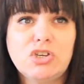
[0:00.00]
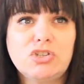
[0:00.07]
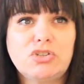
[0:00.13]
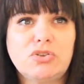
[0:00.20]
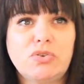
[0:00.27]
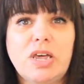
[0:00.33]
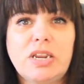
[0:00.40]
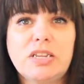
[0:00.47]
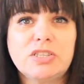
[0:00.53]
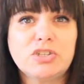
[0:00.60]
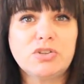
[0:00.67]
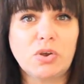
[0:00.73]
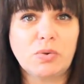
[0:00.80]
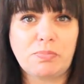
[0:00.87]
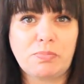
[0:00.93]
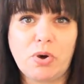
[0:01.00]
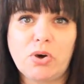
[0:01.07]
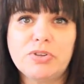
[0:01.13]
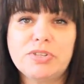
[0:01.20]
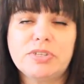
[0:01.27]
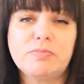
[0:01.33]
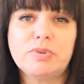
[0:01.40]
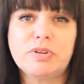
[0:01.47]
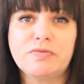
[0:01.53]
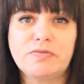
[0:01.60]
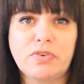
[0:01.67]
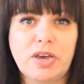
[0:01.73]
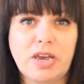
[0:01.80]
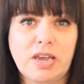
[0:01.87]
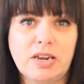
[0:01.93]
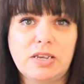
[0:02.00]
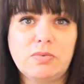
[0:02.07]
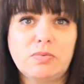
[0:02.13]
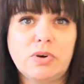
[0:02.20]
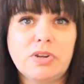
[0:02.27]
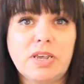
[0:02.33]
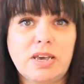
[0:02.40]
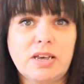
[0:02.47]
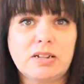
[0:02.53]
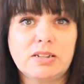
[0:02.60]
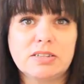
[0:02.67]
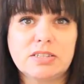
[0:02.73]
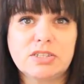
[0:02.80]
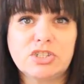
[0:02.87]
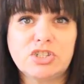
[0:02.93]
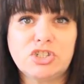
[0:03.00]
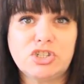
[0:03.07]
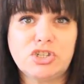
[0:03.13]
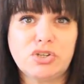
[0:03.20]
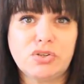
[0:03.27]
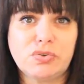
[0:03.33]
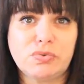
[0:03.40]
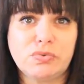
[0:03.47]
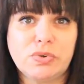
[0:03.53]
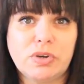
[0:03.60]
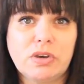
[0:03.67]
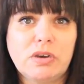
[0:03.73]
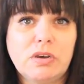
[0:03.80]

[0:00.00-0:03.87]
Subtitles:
so that it's not possible for anyone else to